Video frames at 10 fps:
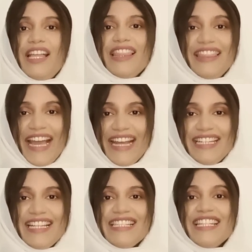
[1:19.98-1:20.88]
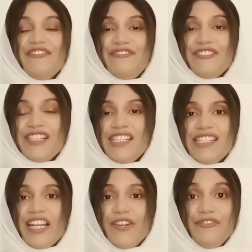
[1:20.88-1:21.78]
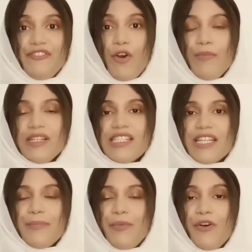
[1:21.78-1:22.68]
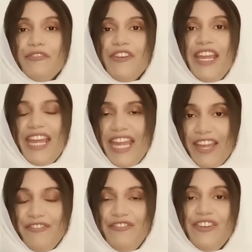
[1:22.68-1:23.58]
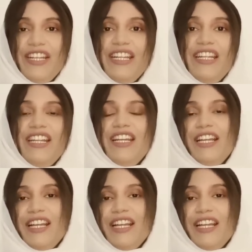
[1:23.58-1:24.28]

That is the first and foremost step of every